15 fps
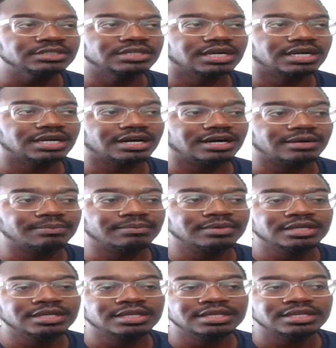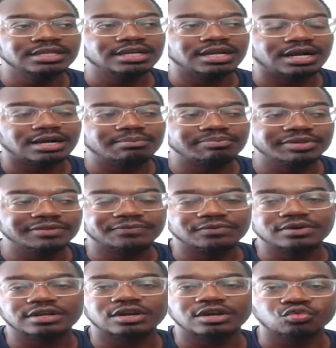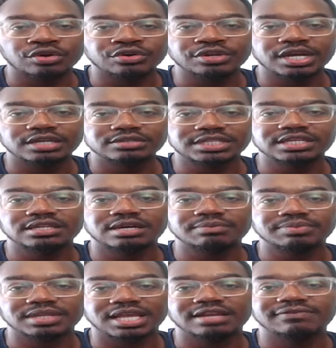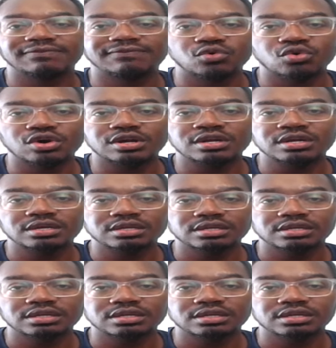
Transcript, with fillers: Um, uh, before Corona, I was getting up at like four